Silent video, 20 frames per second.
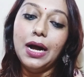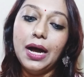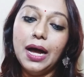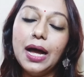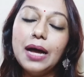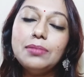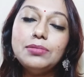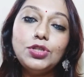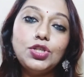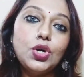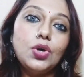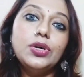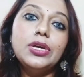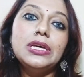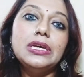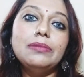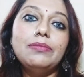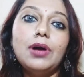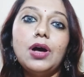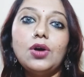I'm
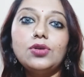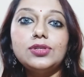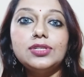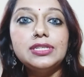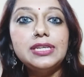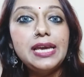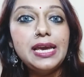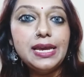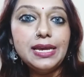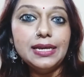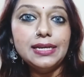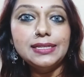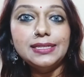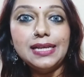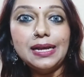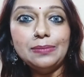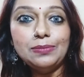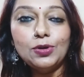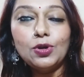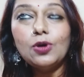talking about cakes.
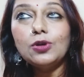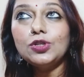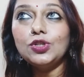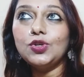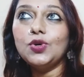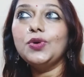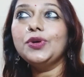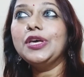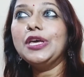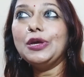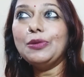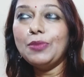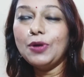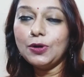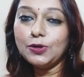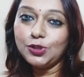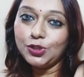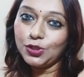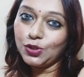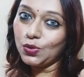I'm not talking
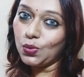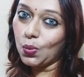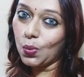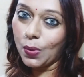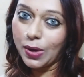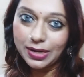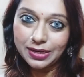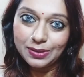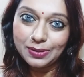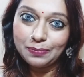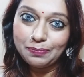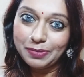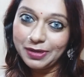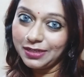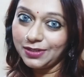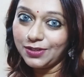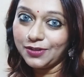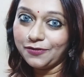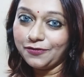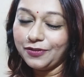about just one
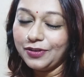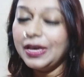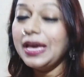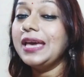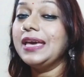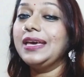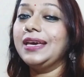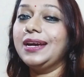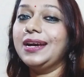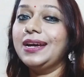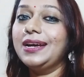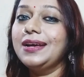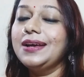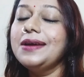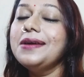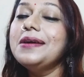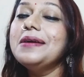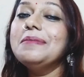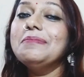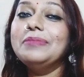piece of cake.
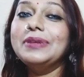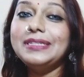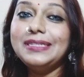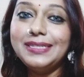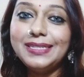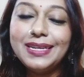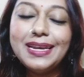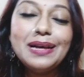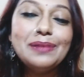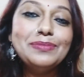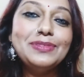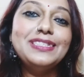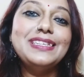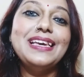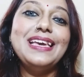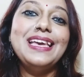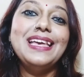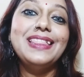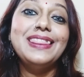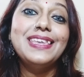But still I'm
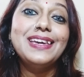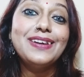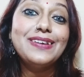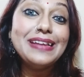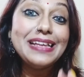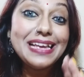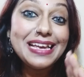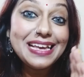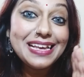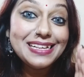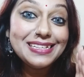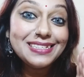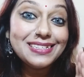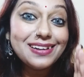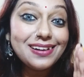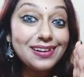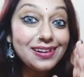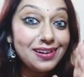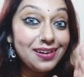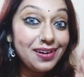saying there is
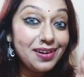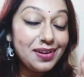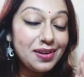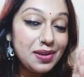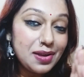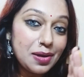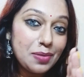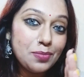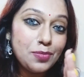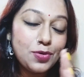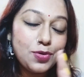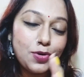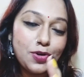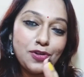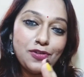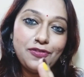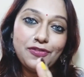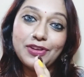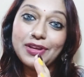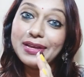a number
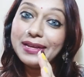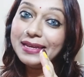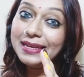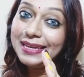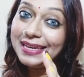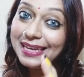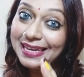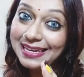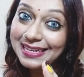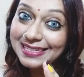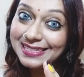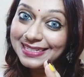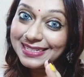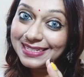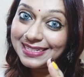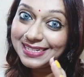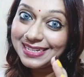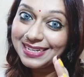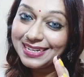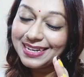of
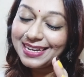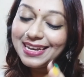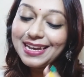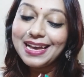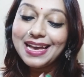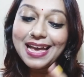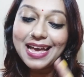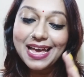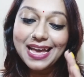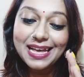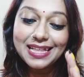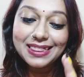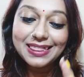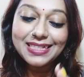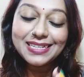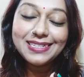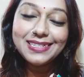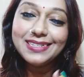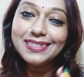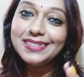cakes. And
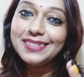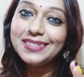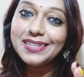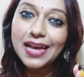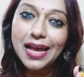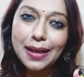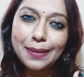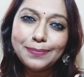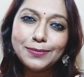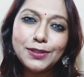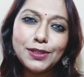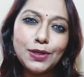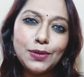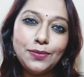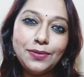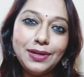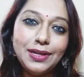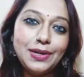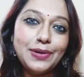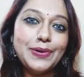this is
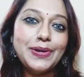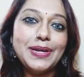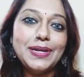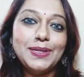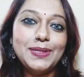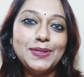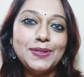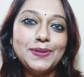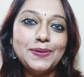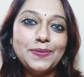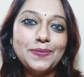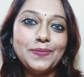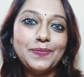absolutely correct.